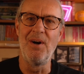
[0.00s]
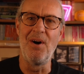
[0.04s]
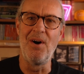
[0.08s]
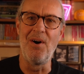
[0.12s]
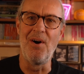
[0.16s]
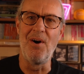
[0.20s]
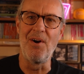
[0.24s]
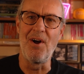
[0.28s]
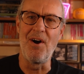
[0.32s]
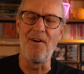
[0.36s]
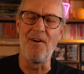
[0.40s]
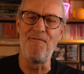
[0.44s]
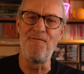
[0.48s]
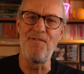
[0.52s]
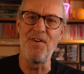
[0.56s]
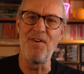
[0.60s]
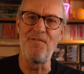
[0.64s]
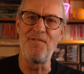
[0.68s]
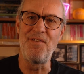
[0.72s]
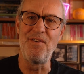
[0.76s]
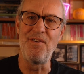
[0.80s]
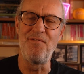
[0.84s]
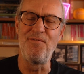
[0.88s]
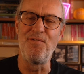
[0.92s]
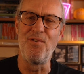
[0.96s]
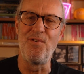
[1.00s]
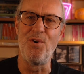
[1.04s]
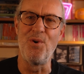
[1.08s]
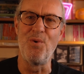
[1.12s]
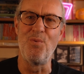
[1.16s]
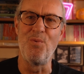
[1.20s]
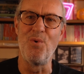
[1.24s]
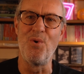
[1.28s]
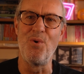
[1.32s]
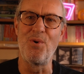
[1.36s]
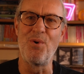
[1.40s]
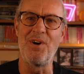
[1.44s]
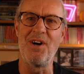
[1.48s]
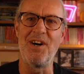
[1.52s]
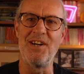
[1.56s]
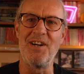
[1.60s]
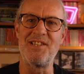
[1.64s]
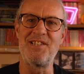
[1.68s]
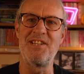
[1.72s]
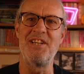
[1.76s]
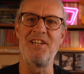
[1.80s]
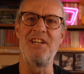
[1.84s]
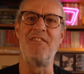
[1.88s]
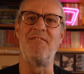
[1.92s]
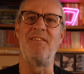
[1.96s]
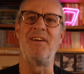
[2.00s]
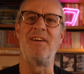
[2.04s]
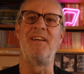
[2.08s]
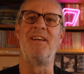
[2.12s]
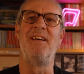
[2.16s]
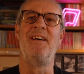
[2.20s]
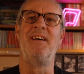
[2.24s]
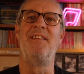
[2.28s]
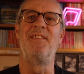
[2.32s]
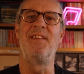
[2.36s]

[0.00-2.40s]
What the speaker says: on our 54 walk itinerary